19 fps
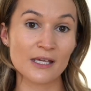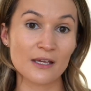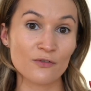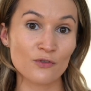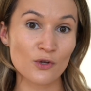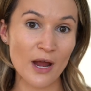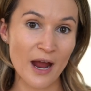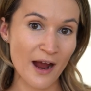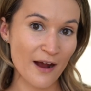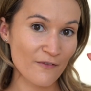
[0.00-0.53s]
If
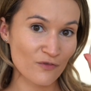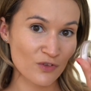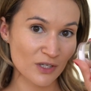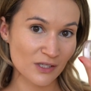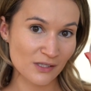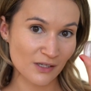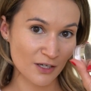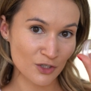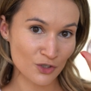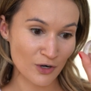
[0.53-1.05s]
you have
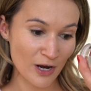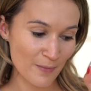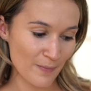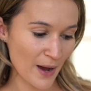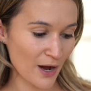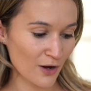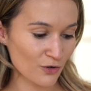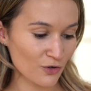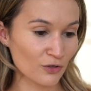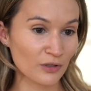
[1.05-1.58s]
this under eye
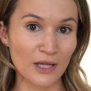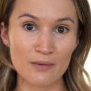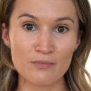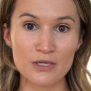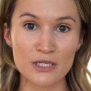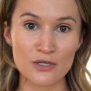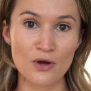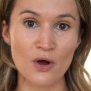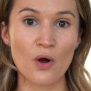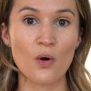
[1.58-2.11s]
powder, let
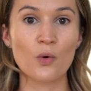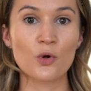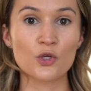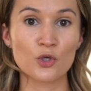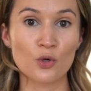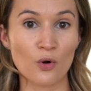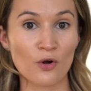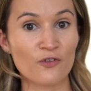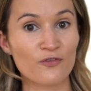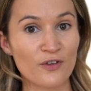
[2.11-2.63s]
me know
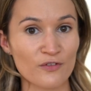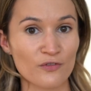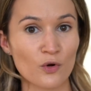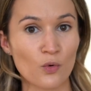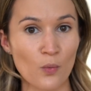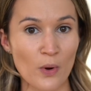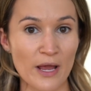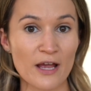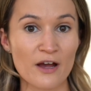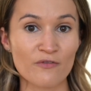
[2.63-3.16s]
your favorite
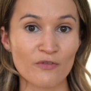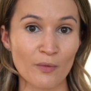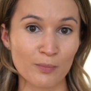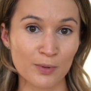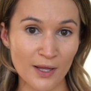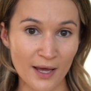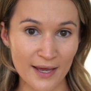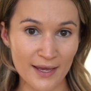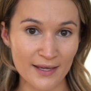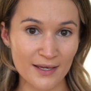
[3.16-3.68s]
way of
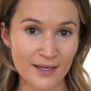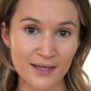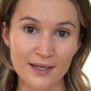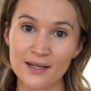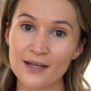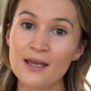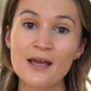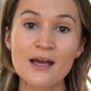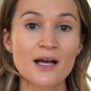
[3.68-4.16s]
applying it.